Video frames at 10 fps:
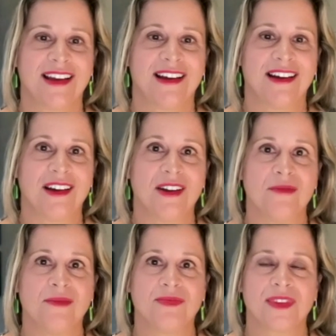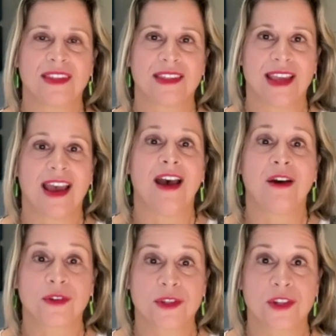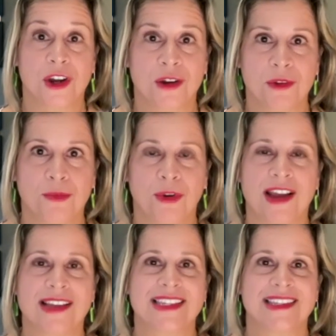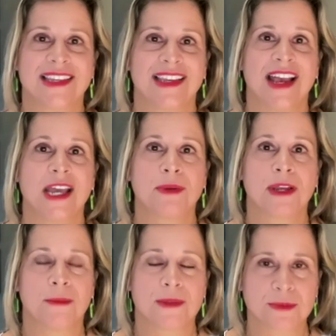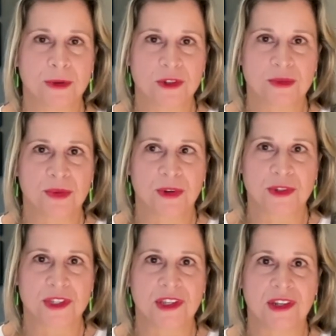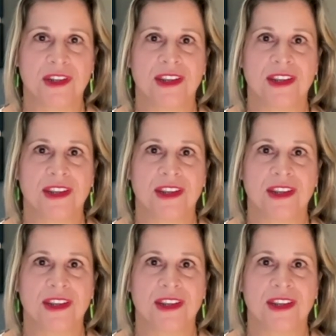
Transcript: um, how to talk with press how to become a spokesperson